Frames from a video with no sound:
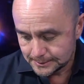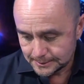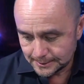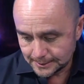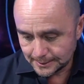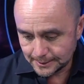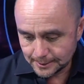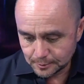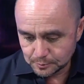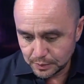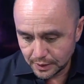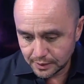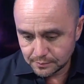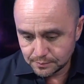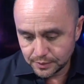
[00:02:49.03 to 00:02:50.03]
Uh,
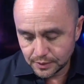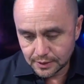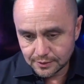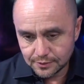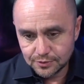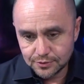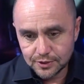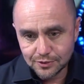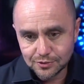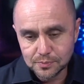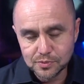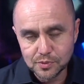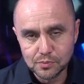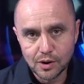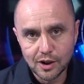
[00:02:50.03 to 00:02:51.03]
but the
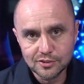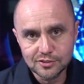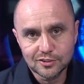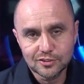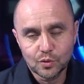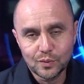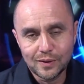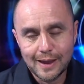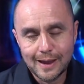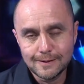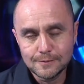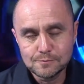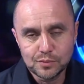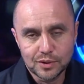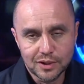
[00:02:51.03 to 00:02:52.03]
systems and process that we had
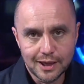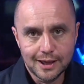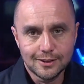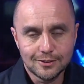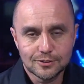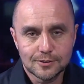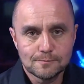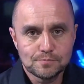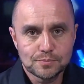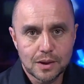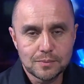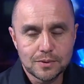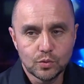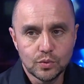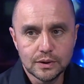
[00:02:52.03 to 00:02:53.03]
in place, I
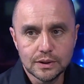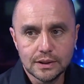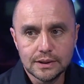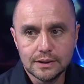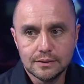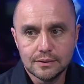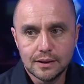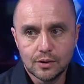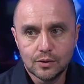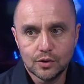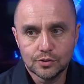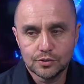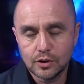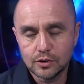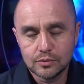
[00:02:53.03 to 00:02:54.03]
mean, really, it
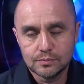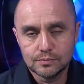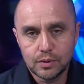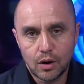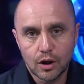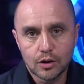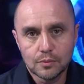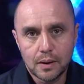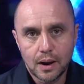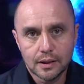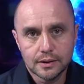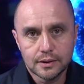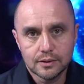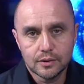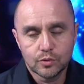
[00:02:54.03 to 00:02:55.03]
was on
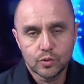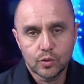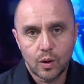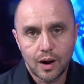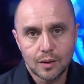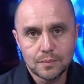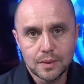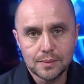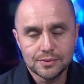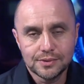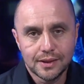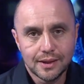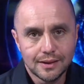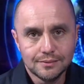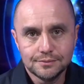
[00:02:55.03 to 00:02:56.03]
autopilot. It required maybe
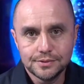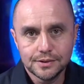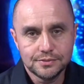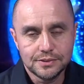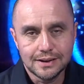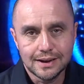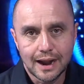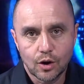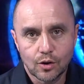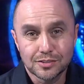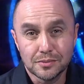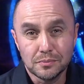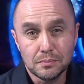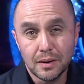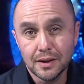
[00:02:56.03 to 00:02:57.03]
10, 15 hours
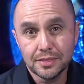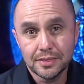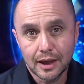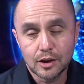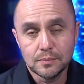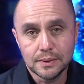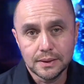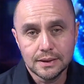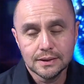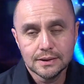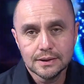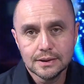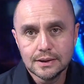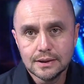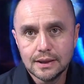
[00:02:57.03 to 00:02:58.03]
a month out of me
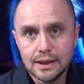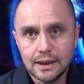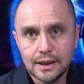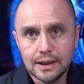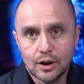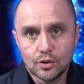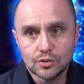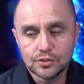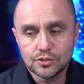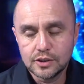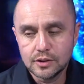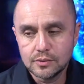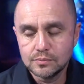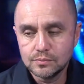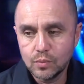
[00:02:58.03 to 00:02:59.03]
and I was just
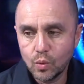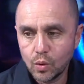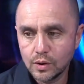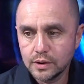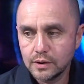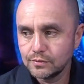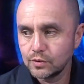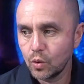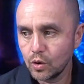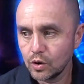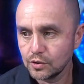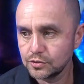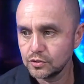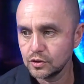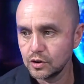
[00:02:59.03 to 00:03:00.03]
getting bored. And of
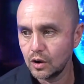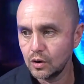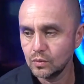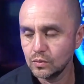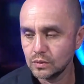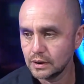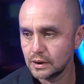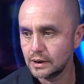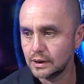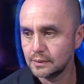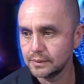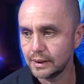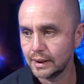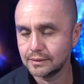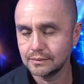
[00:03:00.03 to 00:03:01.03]
course, you know, uh, like